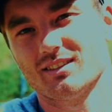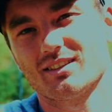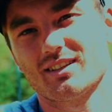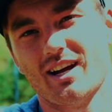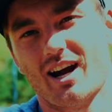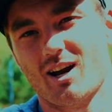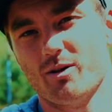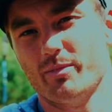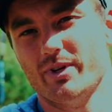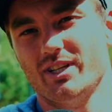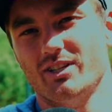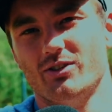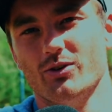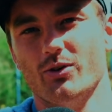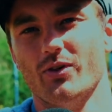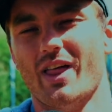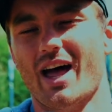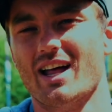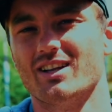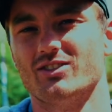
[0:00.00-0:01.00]
got to be
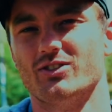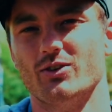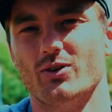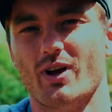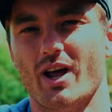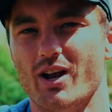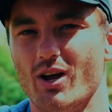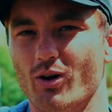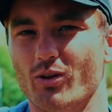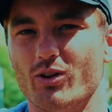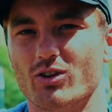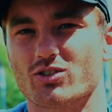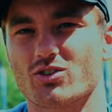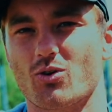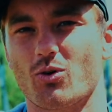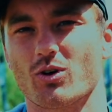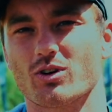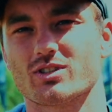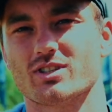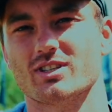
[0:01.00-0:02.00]
doing that soon. I know there's
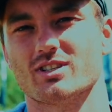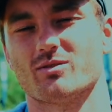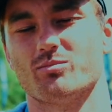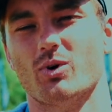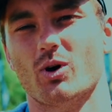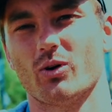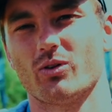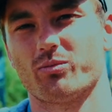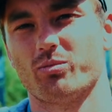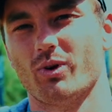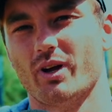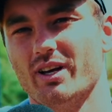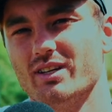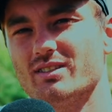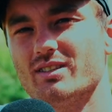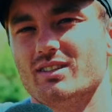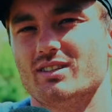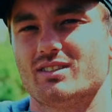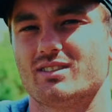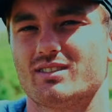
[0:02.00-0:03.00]
courses both
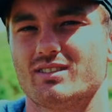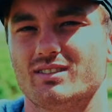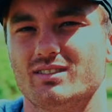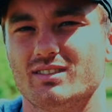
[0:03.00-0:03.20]
places.